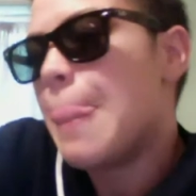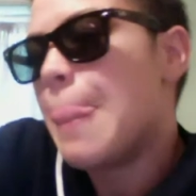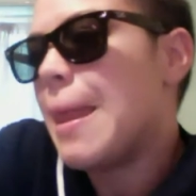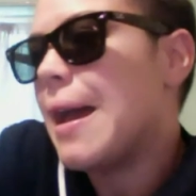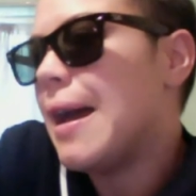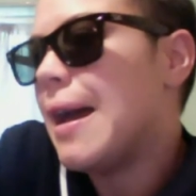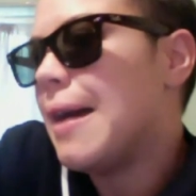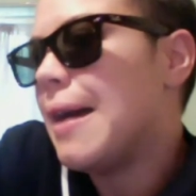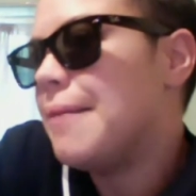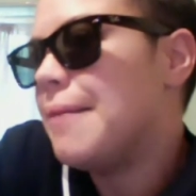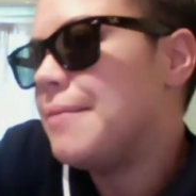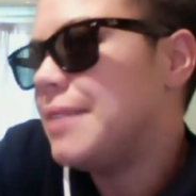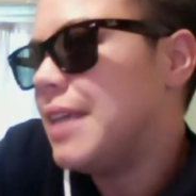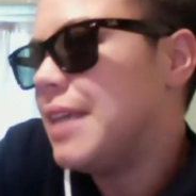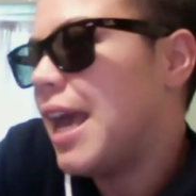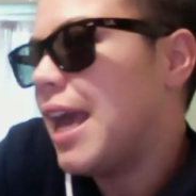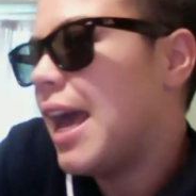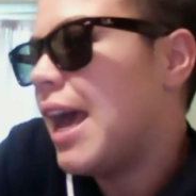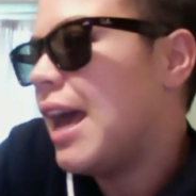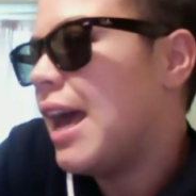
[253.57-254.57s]

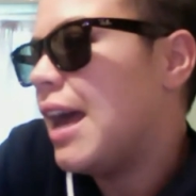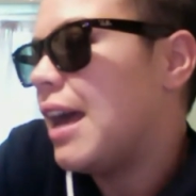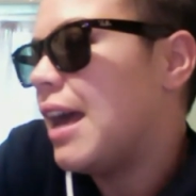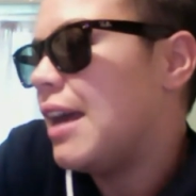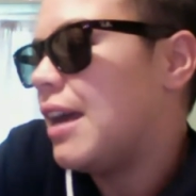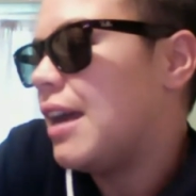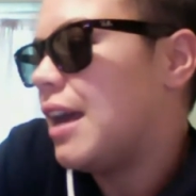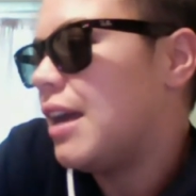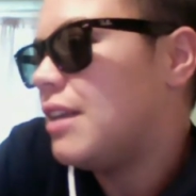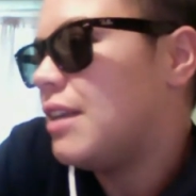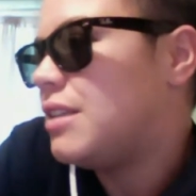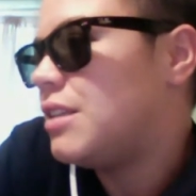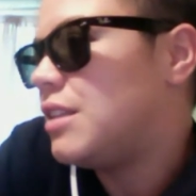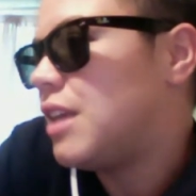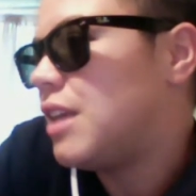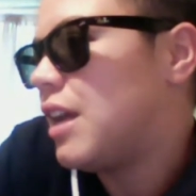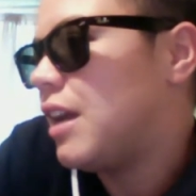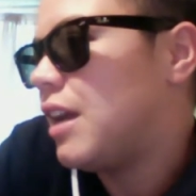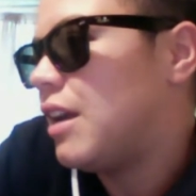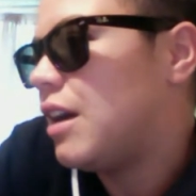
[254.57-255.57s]
Yeah,
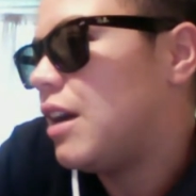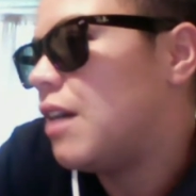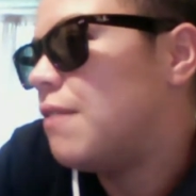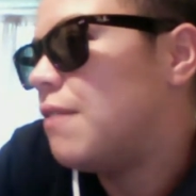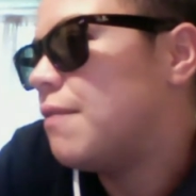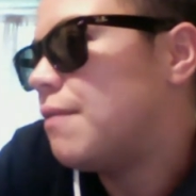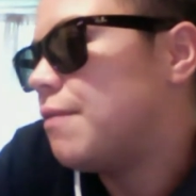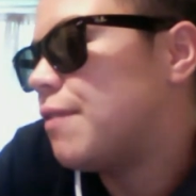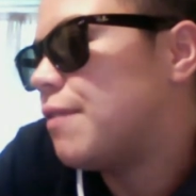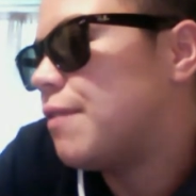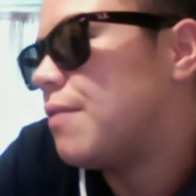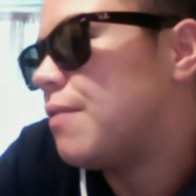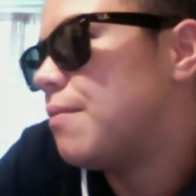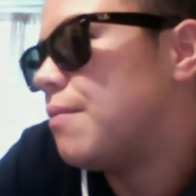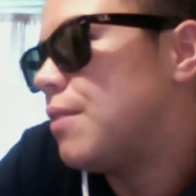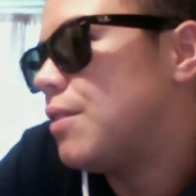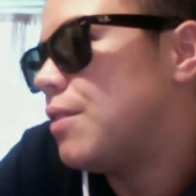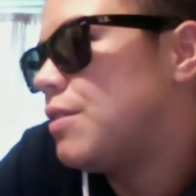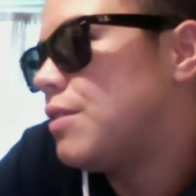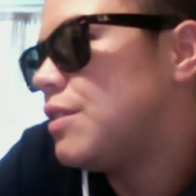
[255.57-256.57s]
they come from
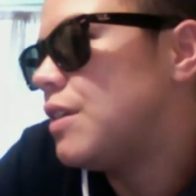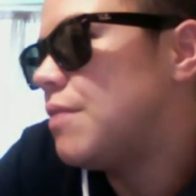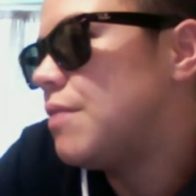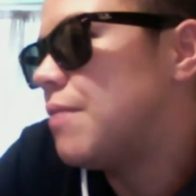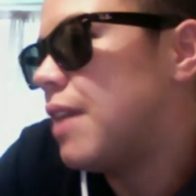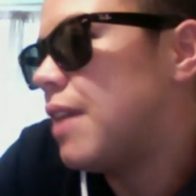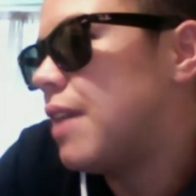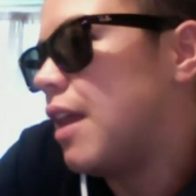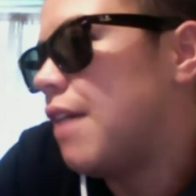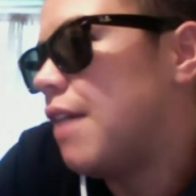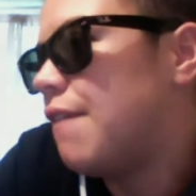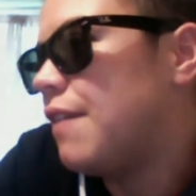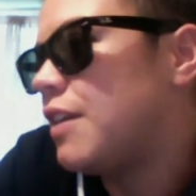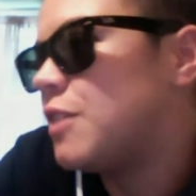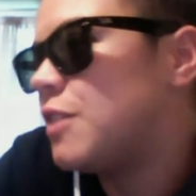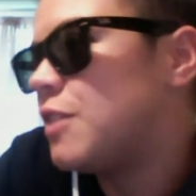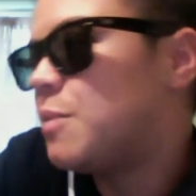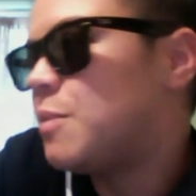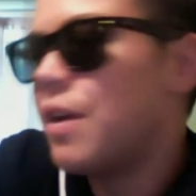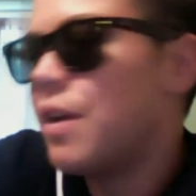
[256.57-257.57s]
mostly my life
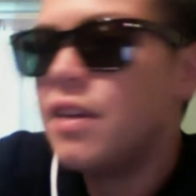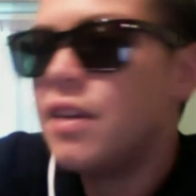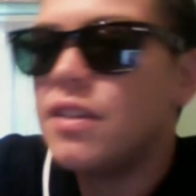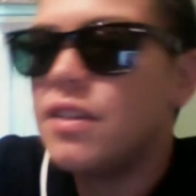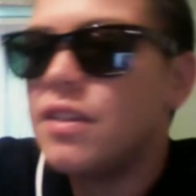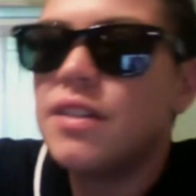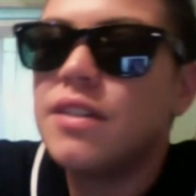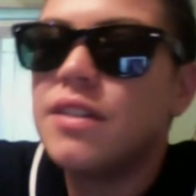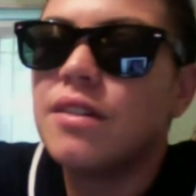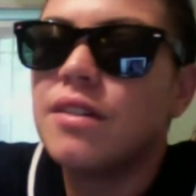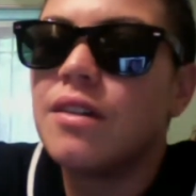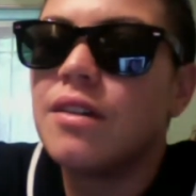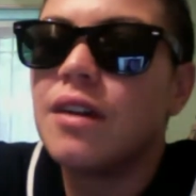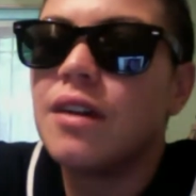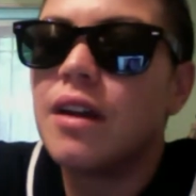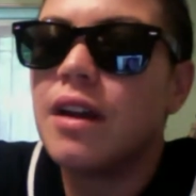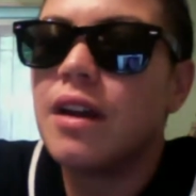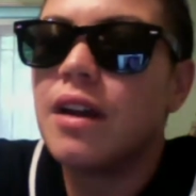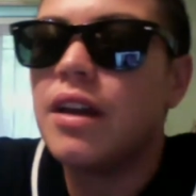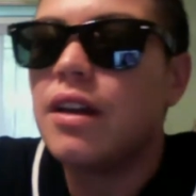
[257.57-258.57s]
experiences, or
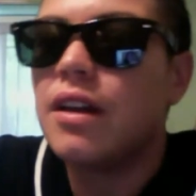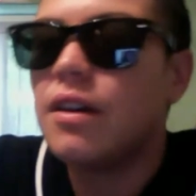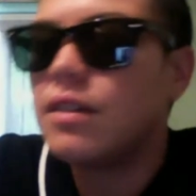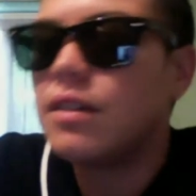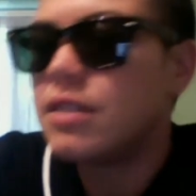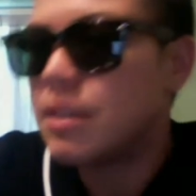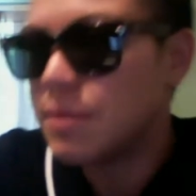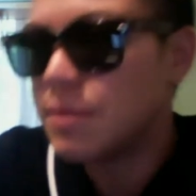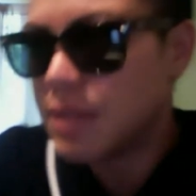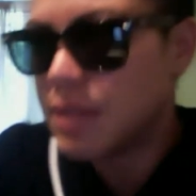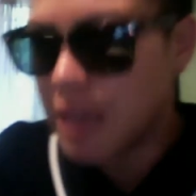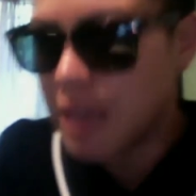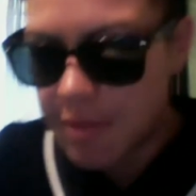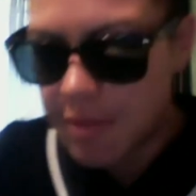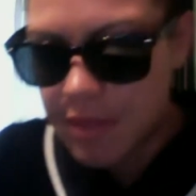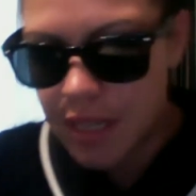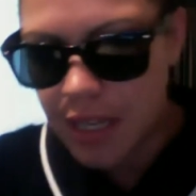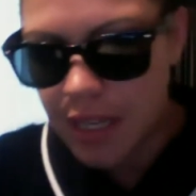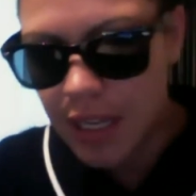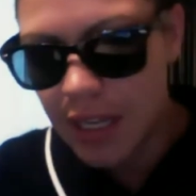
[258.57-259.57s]
sometimes
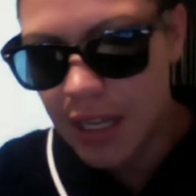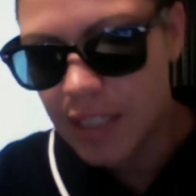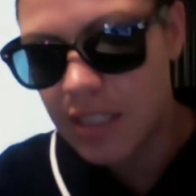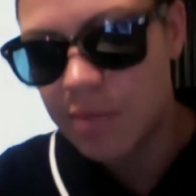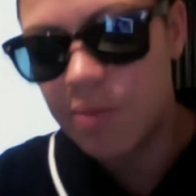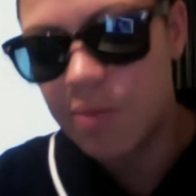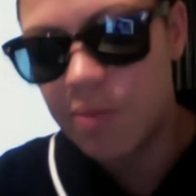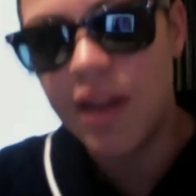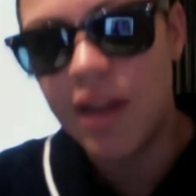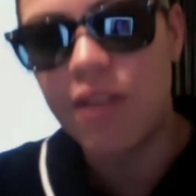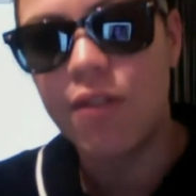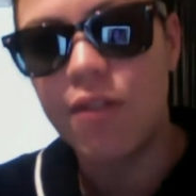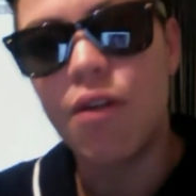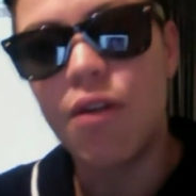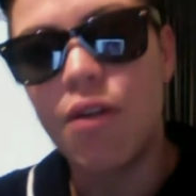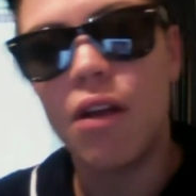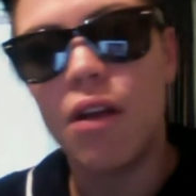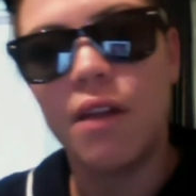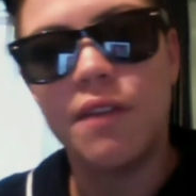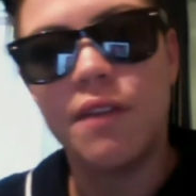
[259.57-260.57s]
I like to play the
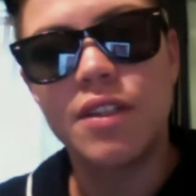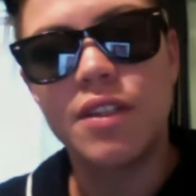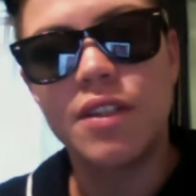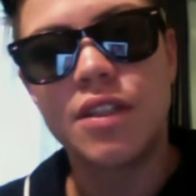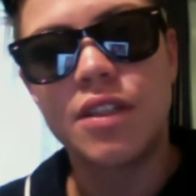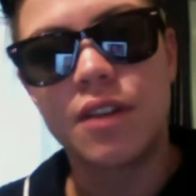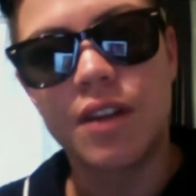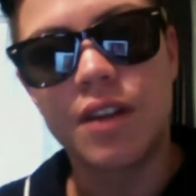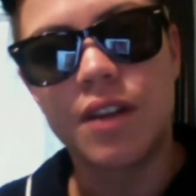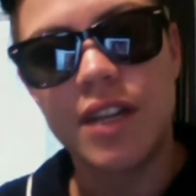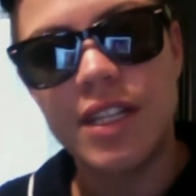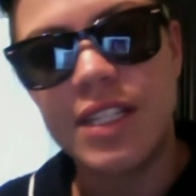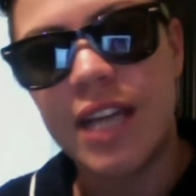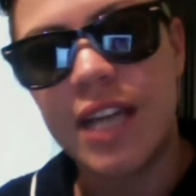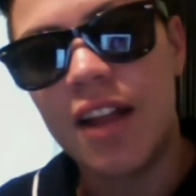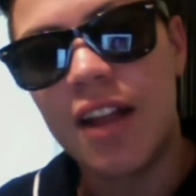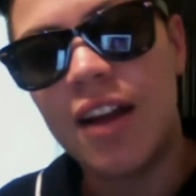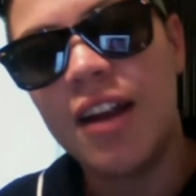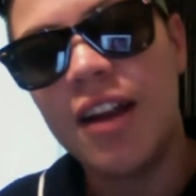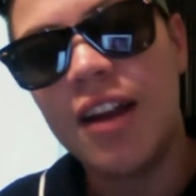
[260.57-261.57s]
role of a
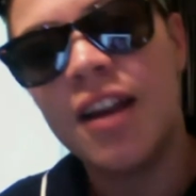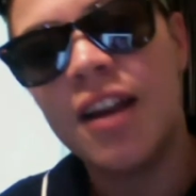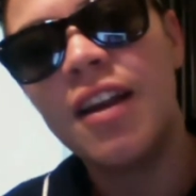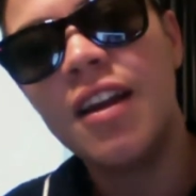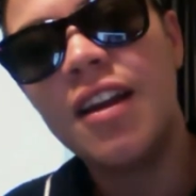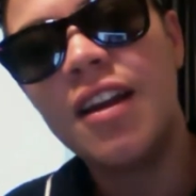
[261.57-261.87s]
storyteller.